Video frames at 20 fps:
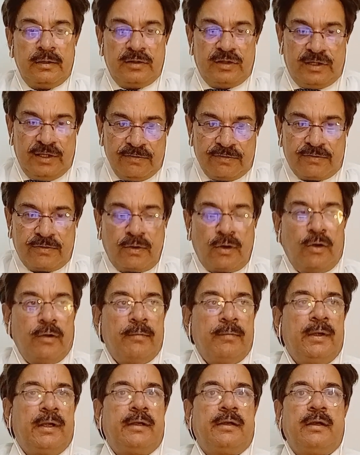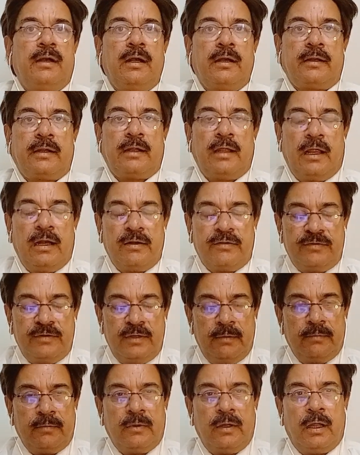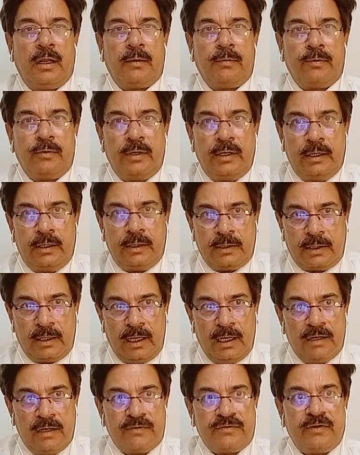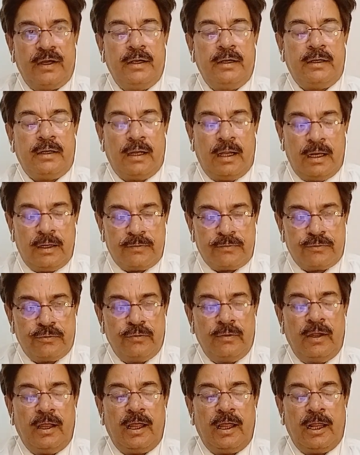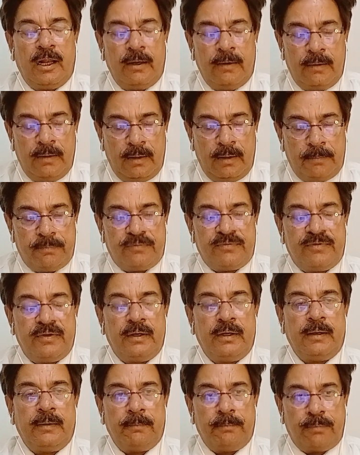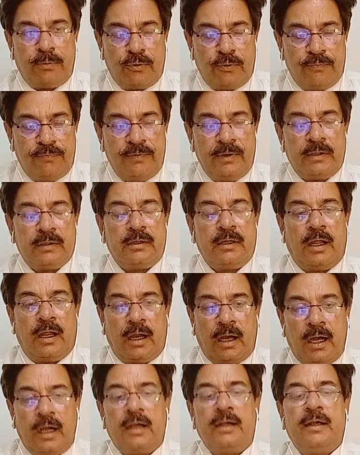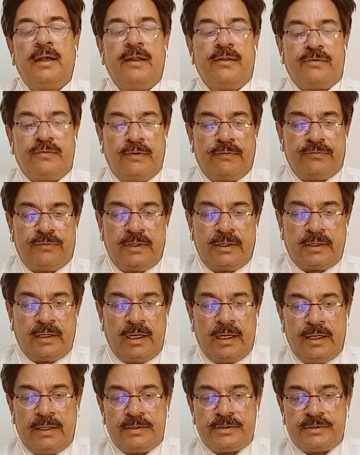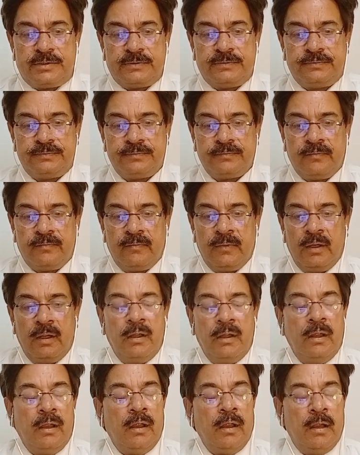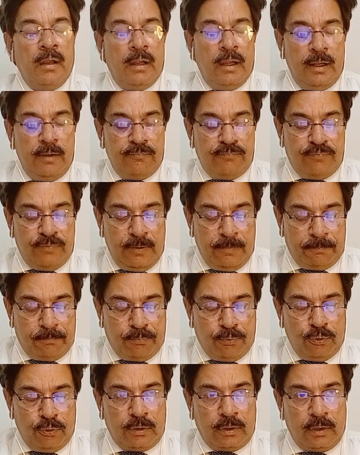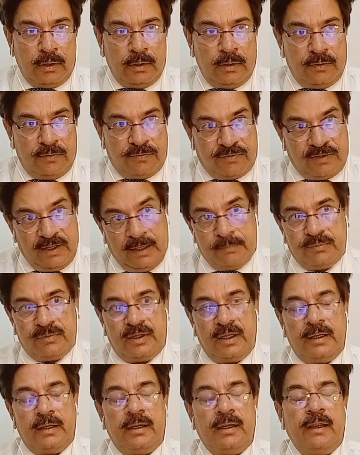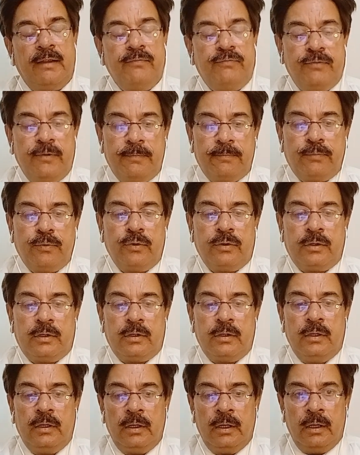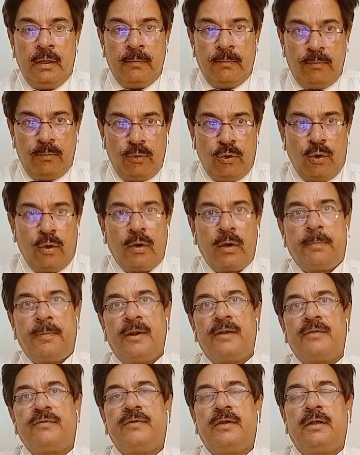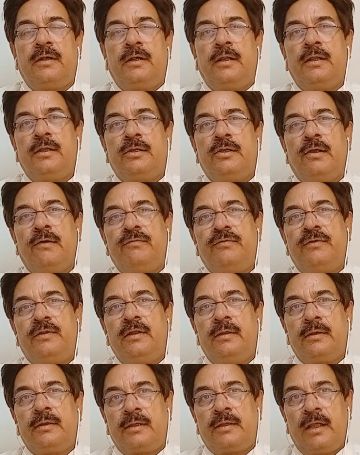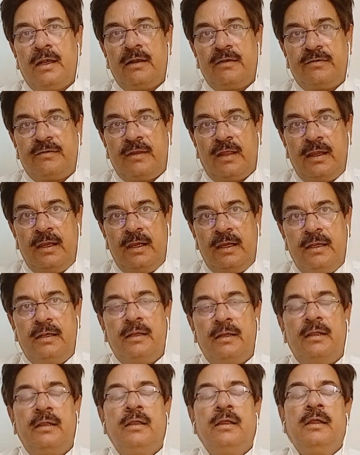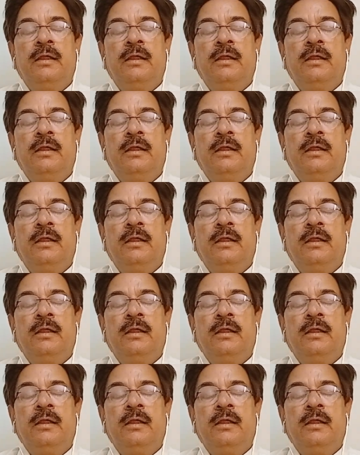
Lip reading: This raw material, calcium carbonate, calcite, also help in improving the hardness of the glaze. If we put same thing, if we put more percentage of the calcite,